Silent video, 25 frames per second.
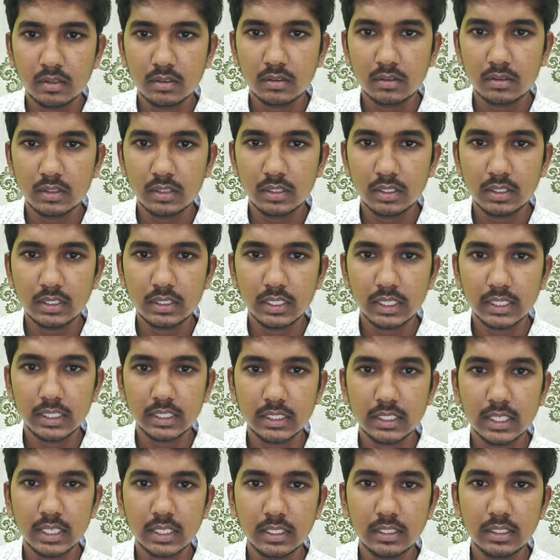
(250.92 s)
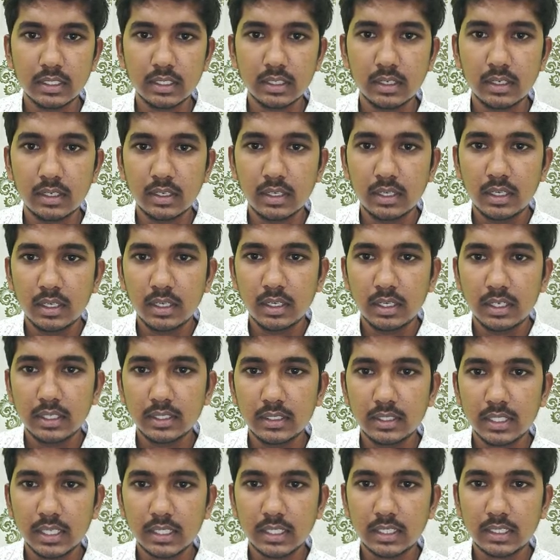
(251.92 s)
So this is suggested answer.
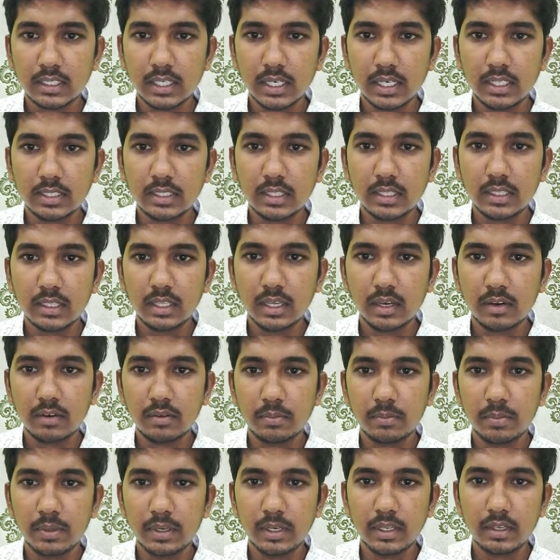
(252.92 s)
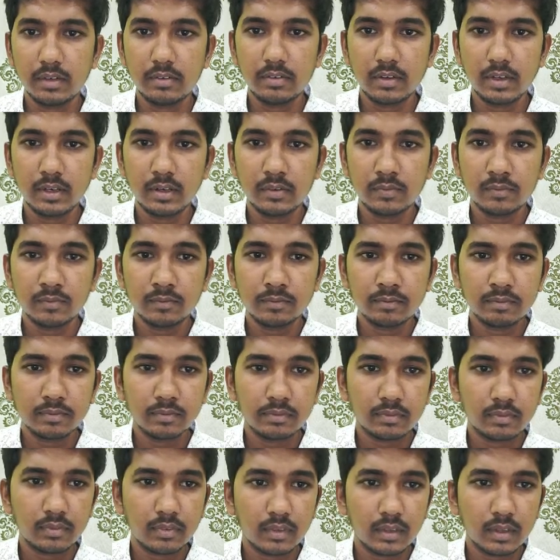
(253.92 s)
In suggested answer they have been given
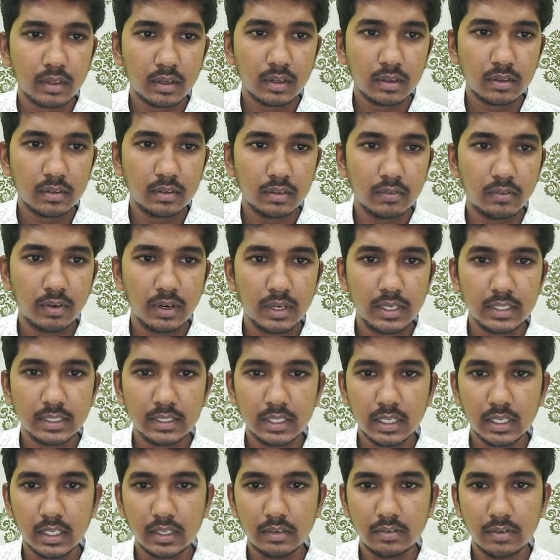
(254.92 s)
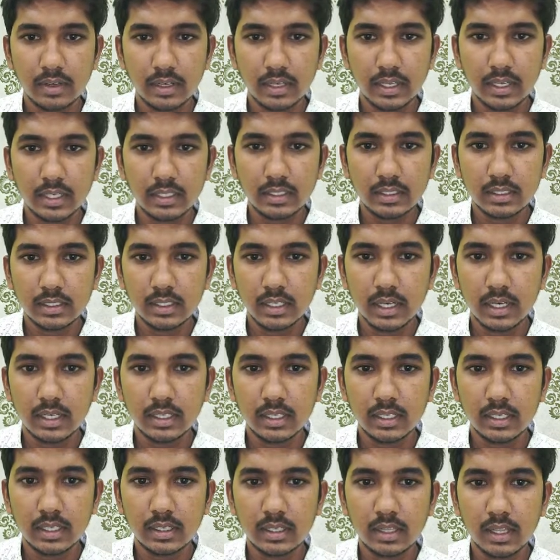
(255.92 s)
what is the given case,
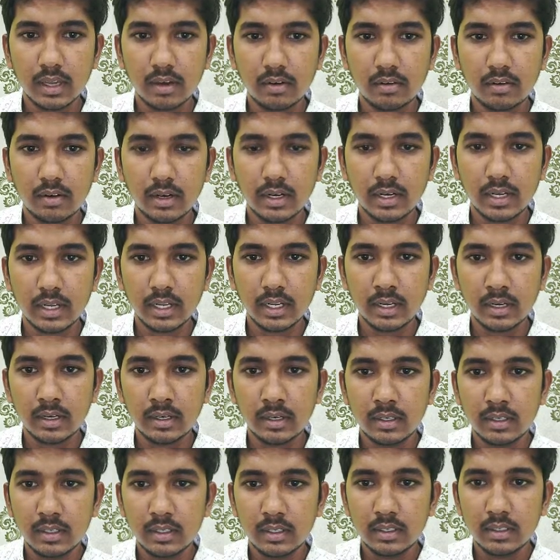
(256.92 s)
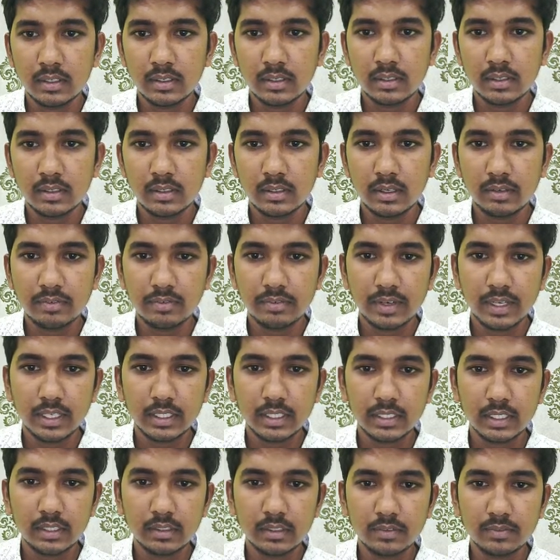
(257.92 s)
and then they have written
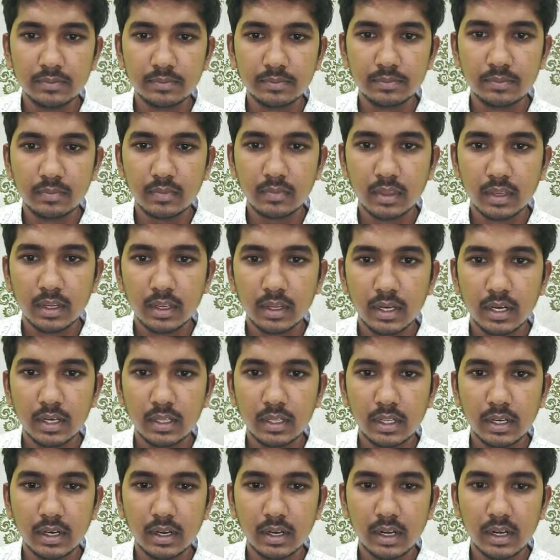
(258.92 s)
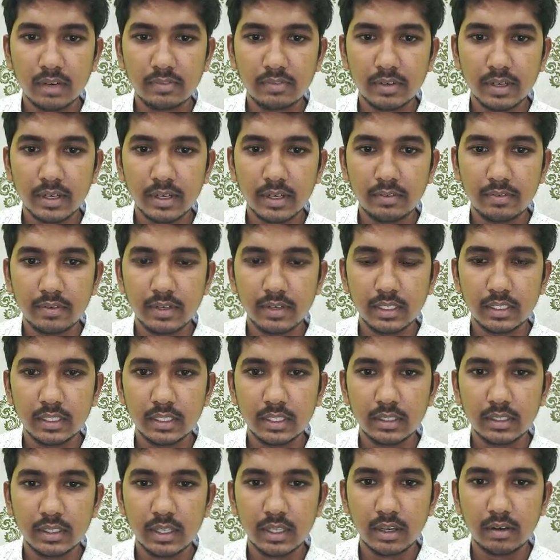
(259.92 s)
definition, and then after
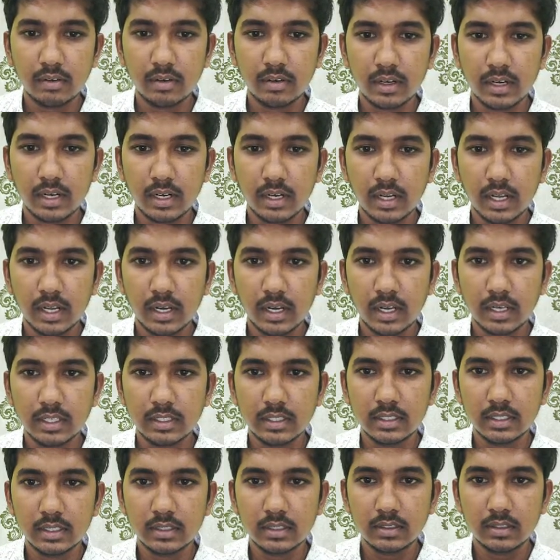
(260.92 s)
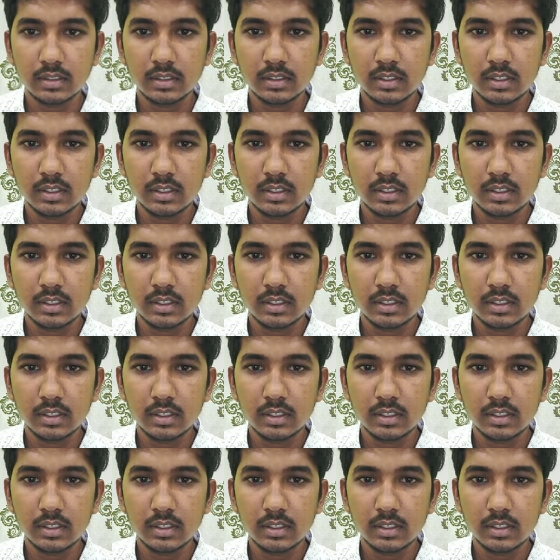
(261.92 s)
definition they have written analysis.